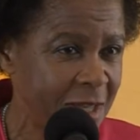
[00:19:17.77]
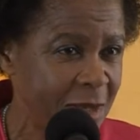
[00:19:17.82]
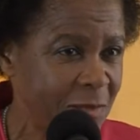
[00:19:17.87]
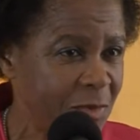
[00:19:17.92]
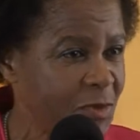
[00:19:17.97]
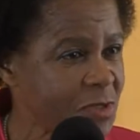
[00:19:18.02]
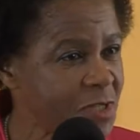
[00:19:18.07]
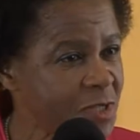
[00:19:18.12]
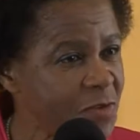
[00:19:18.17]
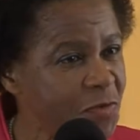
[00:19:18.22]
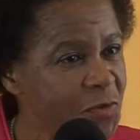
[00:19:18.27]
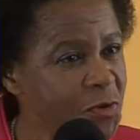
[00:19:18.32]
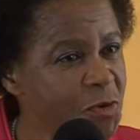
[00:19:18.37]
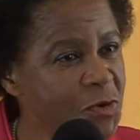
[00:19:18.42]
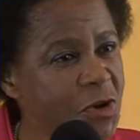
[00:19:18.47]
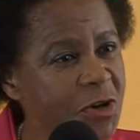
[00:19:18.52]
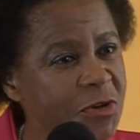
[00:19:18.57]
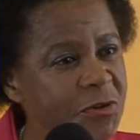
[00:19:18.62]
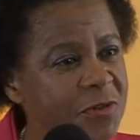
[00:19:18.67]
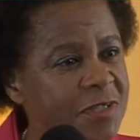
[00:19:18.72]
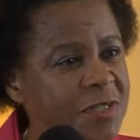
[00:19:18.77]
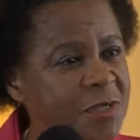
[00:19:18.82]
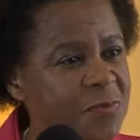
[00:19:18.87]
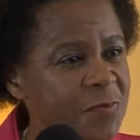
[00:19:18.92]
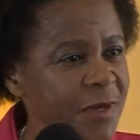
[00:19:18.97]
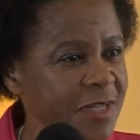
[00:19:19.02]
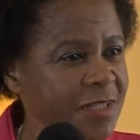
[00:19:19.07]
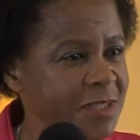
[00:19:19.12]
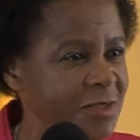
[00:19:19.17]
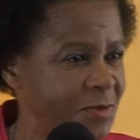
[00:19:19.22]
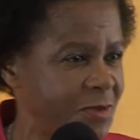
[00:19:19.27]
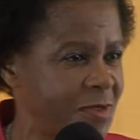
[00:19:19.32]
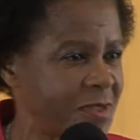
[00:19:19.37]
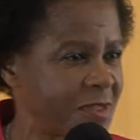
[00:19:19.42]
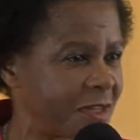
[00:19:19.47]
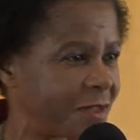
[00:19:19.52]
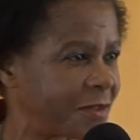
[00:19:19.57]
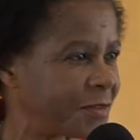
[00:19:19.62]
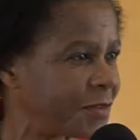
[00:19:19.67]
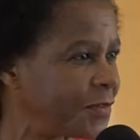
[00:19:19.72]
Because if you don't respect
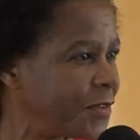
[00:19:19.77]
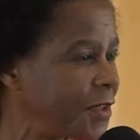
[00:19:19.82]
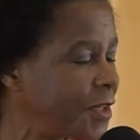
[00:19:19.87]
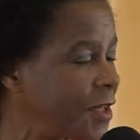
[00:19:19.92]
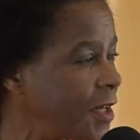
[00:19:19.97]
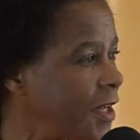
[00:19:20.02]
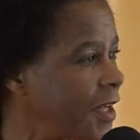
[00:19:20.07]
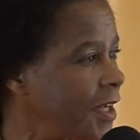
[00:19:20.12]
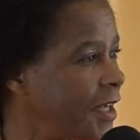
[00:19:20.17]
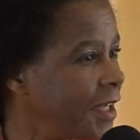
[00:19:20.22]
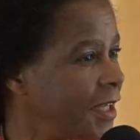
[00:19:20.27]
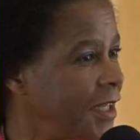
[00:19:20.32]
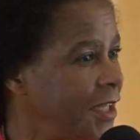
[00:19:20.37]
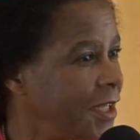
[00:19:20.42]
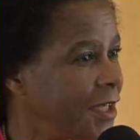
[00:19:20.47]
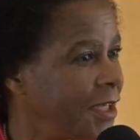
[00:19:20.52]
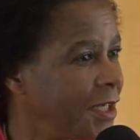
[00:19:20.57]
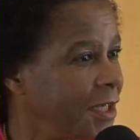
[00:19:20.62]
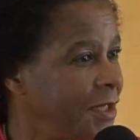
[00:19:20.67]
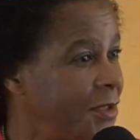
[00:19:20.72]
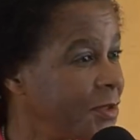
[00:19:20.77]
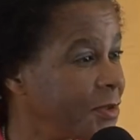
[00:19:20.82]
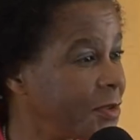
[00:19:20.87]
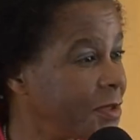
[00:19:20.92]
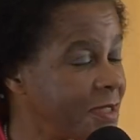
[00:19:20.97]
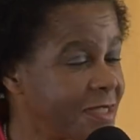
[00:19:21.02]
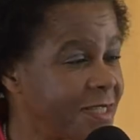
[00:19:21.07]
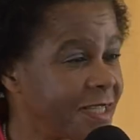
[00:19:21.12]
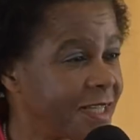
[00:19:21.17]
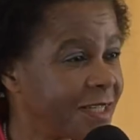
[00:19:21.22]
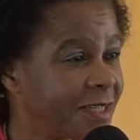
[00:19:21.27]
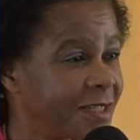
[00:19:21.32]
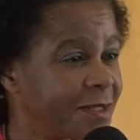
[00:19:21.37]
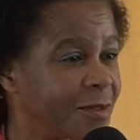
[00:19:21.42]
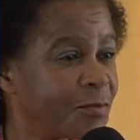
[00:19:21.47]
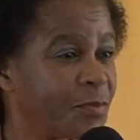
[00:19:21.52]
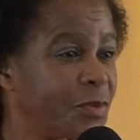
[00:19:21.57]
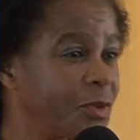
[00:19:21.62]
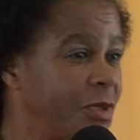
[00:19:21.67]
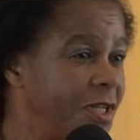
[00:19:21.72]
yourself, you know, it's
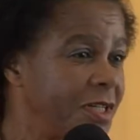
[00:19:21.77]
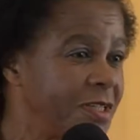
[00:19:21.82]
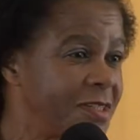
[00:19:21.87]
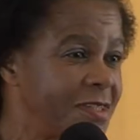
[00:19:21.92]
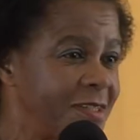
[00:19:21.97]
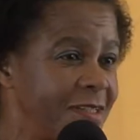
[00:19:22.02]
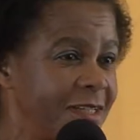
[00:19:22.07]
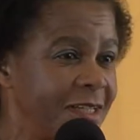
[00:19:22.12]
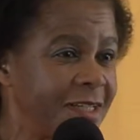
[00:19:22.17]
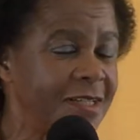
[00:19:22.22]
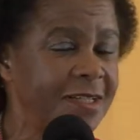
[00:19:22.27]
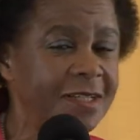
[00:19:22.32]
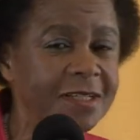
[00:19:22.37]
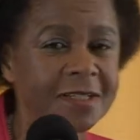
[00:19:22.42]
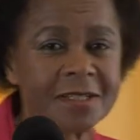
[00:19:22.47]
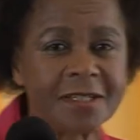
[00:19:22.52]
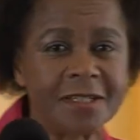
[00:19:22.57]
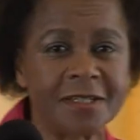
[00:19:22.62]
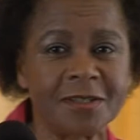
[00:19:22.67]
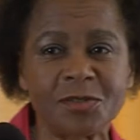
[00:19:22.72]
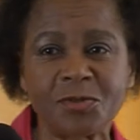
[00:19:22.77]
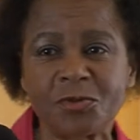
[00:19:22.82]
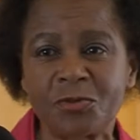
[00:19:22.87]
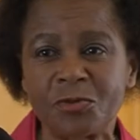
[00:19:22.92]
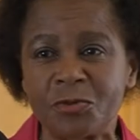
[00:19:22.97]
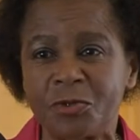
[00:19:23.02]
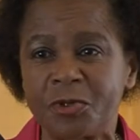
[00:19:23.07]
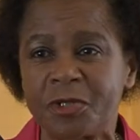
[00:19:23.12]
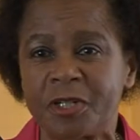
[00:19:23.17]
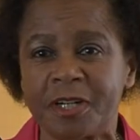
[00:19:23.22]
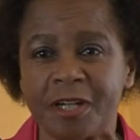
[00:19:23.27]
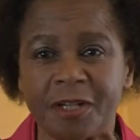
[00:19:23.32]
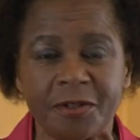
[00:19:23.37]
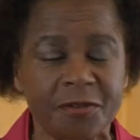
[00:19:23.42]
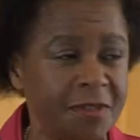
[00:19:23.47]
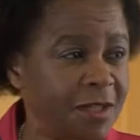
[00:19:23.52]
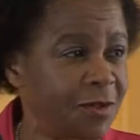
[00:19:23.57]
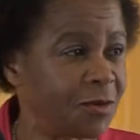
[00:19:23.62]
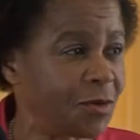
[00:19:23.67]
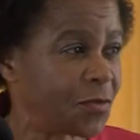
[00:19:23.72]
like bullies in a school
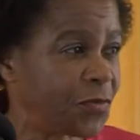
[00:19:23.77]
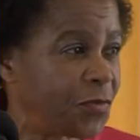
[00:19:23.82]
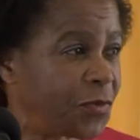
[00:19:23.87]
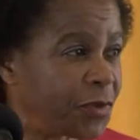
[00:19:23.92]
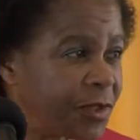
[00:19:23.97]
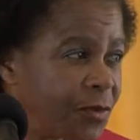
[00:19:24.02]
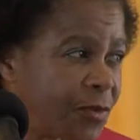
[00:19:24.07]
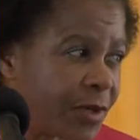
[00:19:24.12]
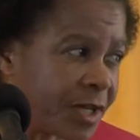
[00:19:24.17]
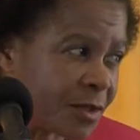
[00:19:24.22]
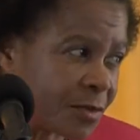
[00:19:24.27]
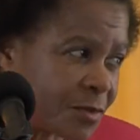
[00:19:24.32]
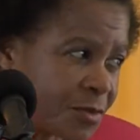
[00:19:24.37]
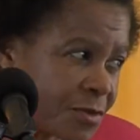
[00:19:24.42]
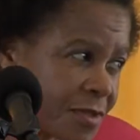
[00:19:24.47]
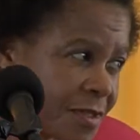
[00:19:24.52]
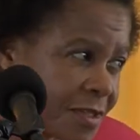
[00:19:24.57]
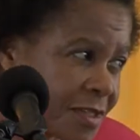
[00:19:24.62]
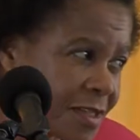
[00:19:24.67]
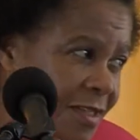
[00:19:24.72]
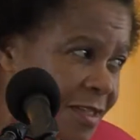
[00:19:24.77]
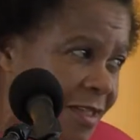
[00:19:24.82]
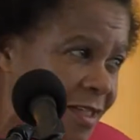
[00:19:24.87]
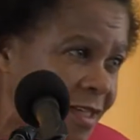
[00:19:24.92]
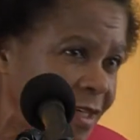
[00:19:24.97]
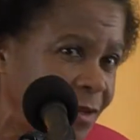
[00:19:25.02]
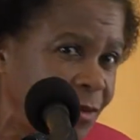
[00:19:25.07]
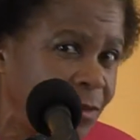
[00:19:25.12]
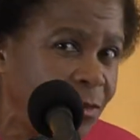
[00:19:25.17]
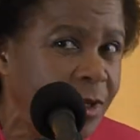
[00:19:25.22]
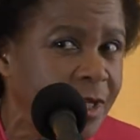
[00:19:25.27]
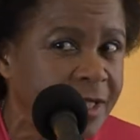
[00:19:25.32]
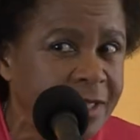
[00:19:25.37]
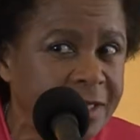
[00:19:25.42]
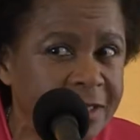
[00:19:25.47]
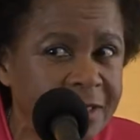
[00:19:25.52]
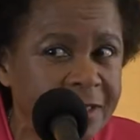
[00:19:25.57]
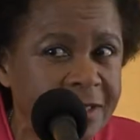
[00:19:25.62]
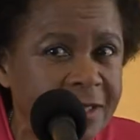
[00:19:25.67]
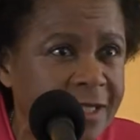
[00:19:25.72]
ground. They look for the one who's sitting there
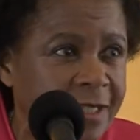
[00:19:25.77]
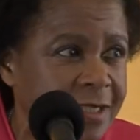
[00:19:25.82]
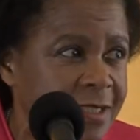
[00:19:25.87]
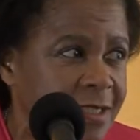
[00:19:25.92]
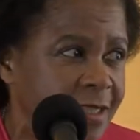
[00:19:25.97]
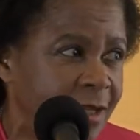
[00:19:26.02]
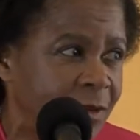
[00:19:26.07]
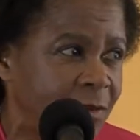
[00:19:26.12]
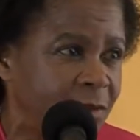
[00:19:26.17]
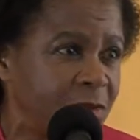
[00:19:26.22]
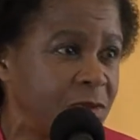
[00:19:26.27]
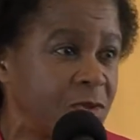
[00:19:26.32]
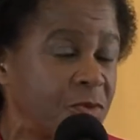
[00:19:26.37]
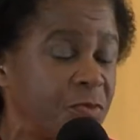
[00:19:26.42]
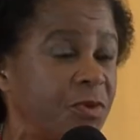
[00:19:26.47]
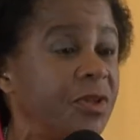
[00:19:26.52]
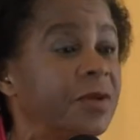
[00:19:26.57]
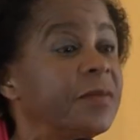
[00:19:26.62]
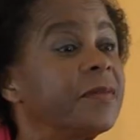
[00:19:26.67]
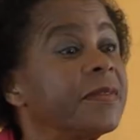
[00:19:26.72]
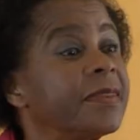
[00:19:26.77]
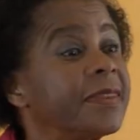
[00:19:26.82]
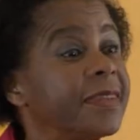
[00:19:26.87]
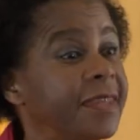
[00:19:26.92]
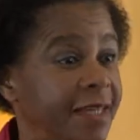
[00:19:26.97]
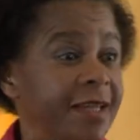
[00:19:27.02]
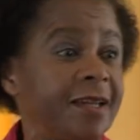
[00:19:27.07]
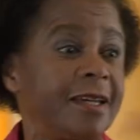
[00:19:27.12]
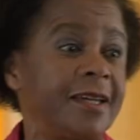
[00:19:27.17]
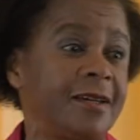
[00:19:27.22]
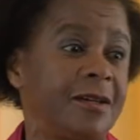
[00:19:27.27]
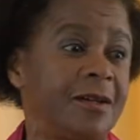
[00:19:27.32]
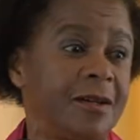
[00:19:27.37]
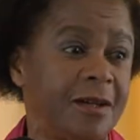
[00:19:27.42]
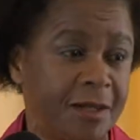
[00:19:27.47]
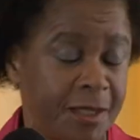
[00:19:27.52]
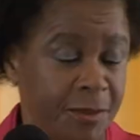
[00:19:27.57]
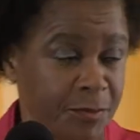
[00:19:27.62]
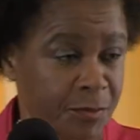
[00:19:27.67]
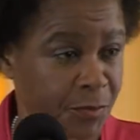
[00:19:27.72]
worrying that they're going to bully. They
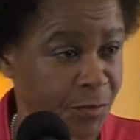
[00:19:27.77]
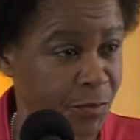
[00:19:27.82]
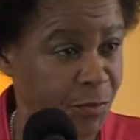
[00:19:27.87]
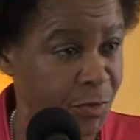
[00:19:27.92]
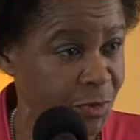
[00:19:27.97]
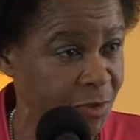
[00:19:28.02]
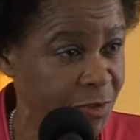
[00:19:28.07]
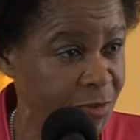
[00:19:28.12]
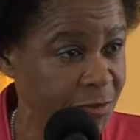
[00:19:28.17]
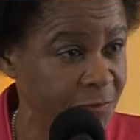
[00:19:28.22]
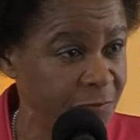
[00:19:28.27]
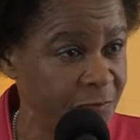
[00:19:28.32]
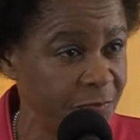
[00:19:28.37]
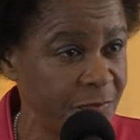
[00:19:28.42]
get bullied.